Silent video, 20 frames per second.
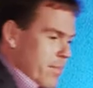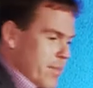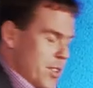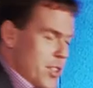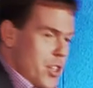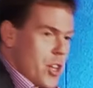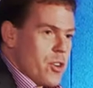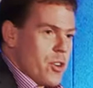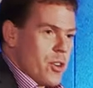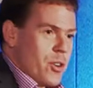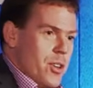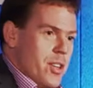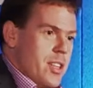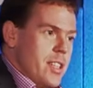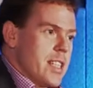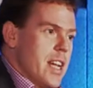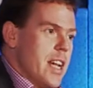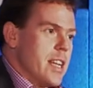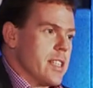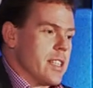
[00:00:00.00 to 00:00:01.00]
so, uh,
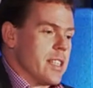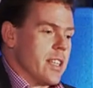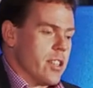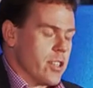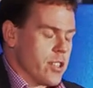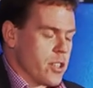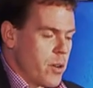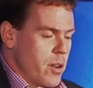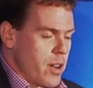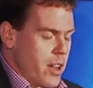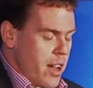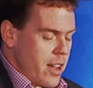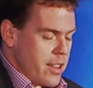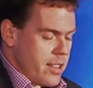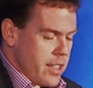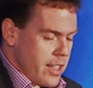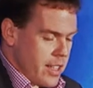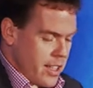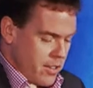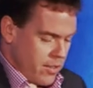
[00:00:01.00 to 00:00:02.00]
data. So, I,
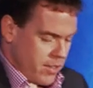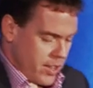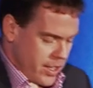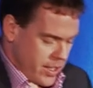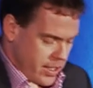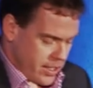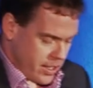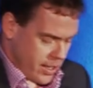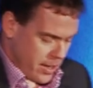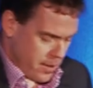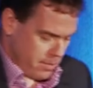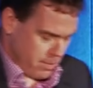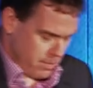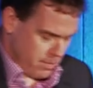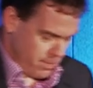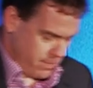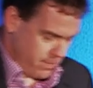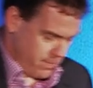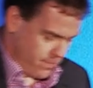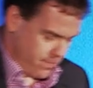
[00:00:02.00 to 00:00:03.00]
think of this
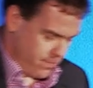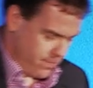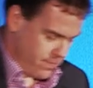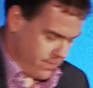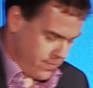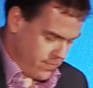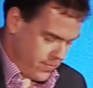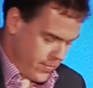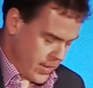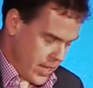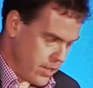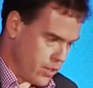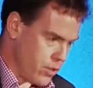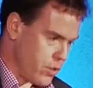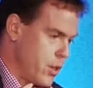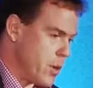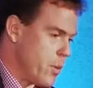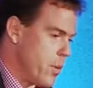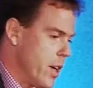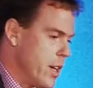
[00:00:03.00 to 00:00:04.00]
um, in
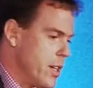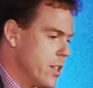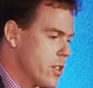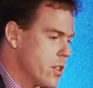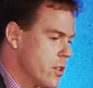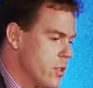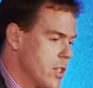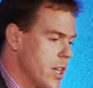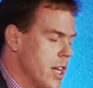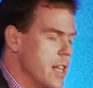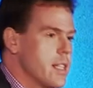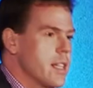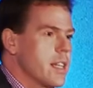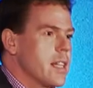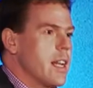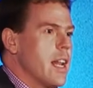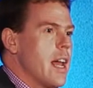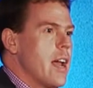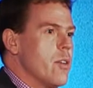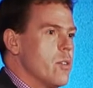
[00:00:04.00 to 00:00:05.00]
three ways. So, data,
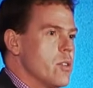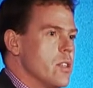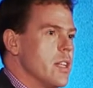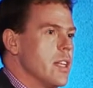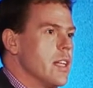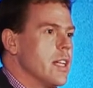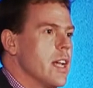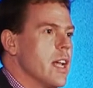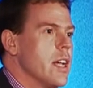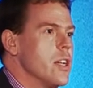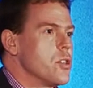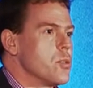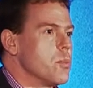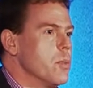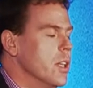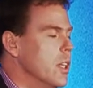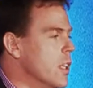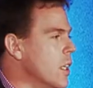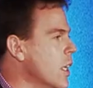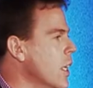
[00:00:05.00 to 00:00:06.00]
cloud, and
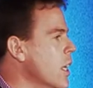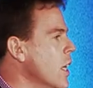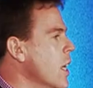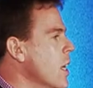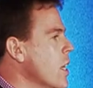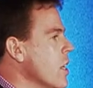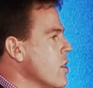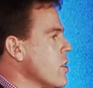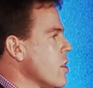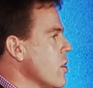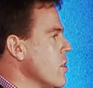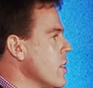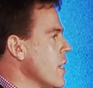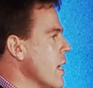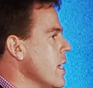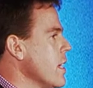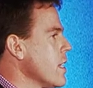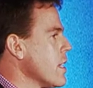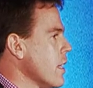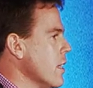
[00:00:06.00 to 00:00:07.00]
engagement. So,
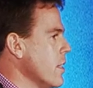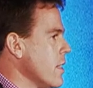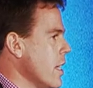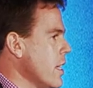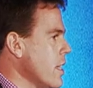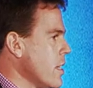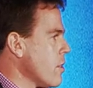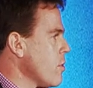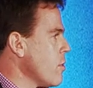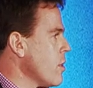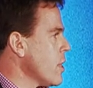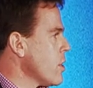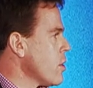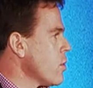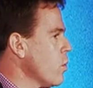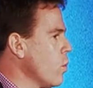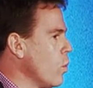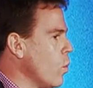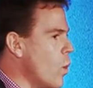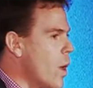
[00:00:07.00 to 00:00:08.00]
data. Data is
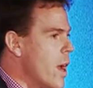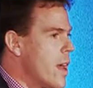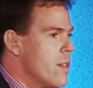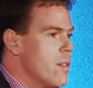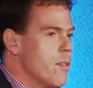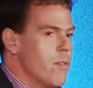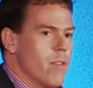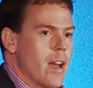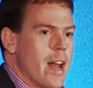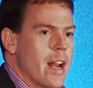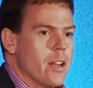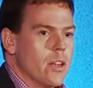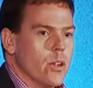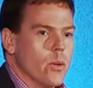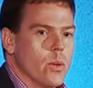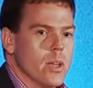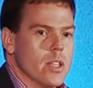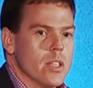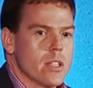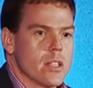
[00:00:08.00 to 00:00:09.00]
where the
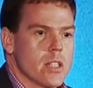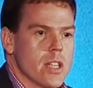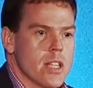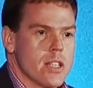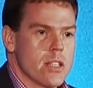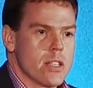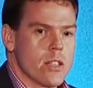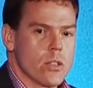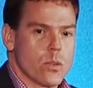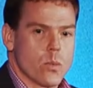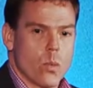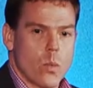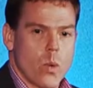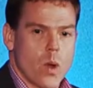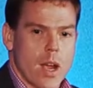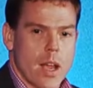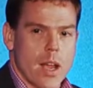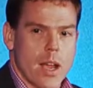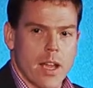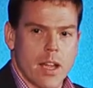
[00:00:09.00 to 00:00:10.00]
value is, data is
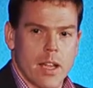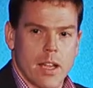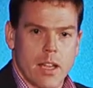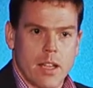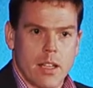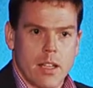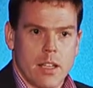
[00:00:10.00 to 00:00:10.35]
where